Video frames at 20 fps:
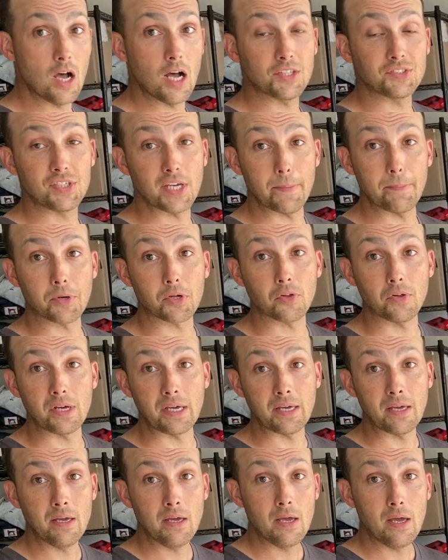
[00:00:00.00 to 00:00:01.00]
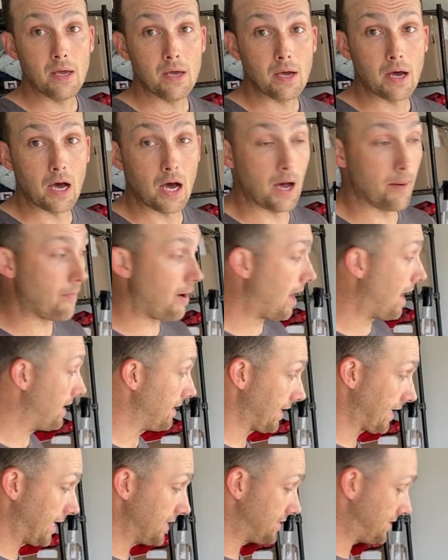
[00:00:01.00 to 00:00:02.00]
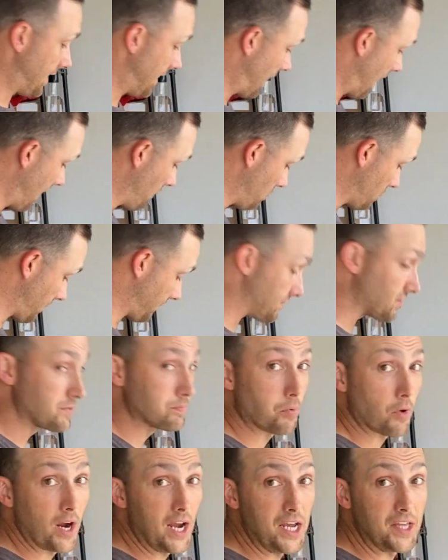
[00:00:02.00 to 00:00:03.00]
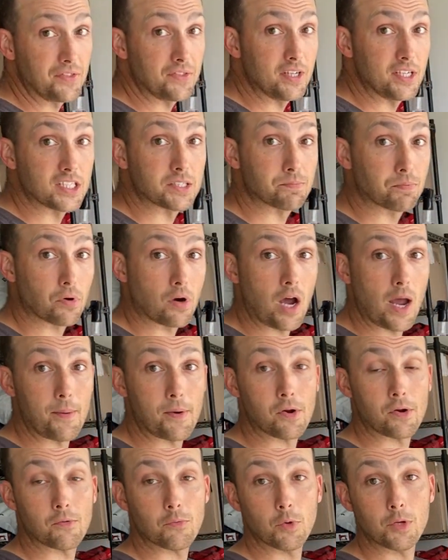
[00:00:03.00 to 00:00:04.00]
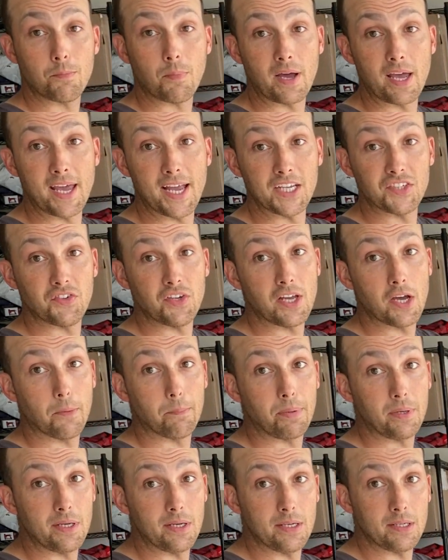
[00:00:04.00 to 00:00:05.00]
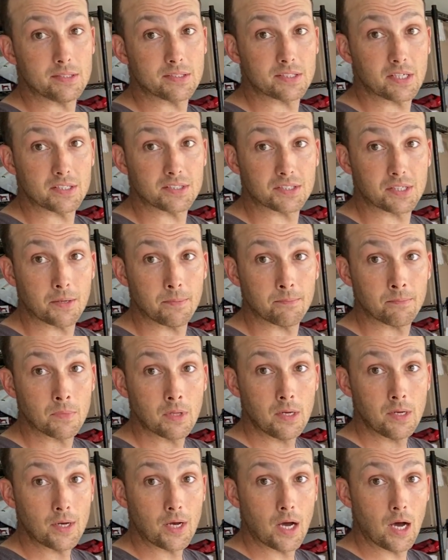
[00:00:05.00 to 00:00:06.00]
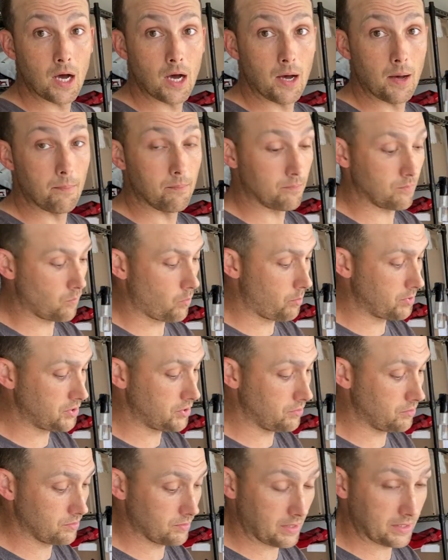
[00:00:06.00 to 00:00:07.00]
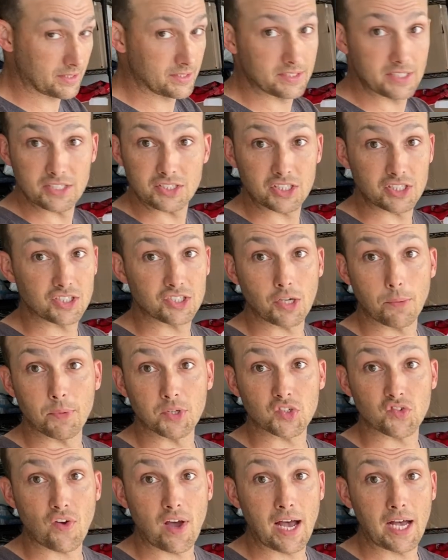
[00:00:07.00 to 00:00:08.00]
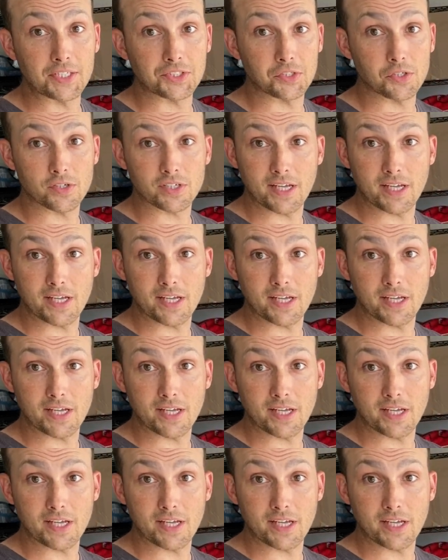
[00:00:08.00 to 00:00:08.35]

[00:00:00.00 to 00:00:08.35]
Typically, like I said, I would have sprayed this primer with my HELP system when we do, because it's just so much faster.